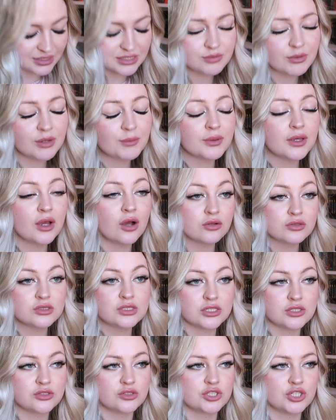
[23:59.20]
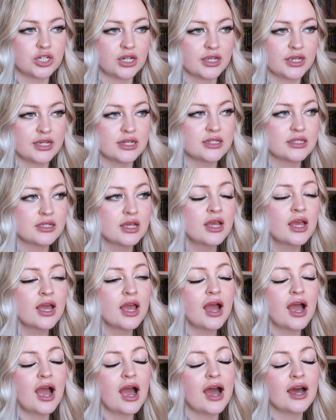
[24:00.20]
this might be alternate dust jacket.
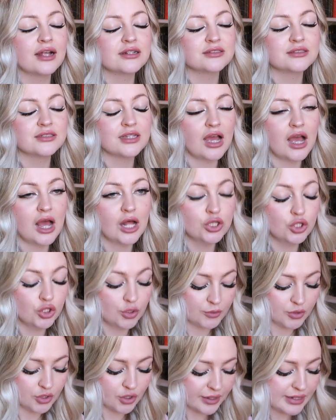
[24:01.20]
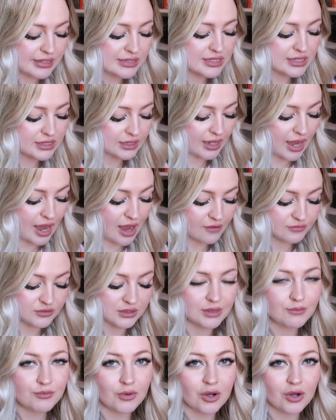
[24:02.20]
And Illumicrate's like Afterlight